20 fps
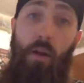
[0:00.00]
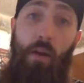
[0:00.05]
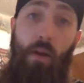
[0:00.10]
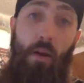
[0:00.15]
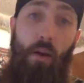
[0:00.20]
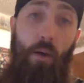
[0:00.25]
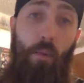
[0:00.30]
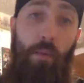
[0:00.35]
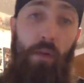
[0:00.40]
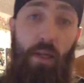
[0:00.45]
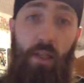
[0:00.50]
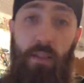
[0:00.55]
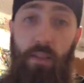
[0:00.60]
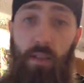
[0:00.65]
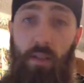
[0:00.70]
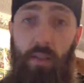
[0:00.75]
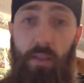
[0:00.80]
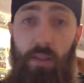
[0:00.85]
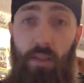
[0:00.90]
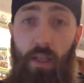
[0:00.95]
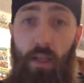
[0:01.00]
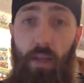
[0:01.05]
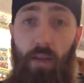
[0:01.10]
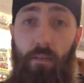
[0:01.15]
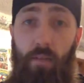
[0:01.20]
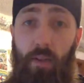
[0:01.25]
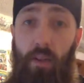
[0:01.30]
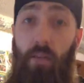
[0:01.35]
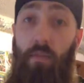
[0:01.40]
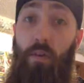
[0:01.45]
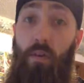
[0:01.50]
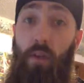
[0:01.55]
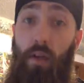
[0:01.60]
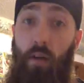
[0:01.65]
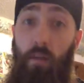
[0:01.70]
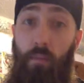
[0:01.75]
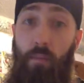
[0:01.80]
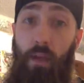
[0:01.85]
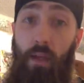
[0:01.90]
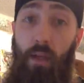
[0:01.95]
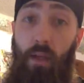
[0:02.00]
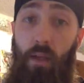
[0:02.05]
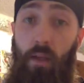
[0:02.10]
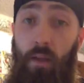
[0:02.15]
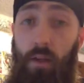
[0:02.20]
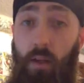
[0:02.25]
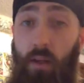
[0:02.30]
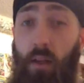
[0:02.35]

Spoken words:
hope it gets there safe. And if you're like me,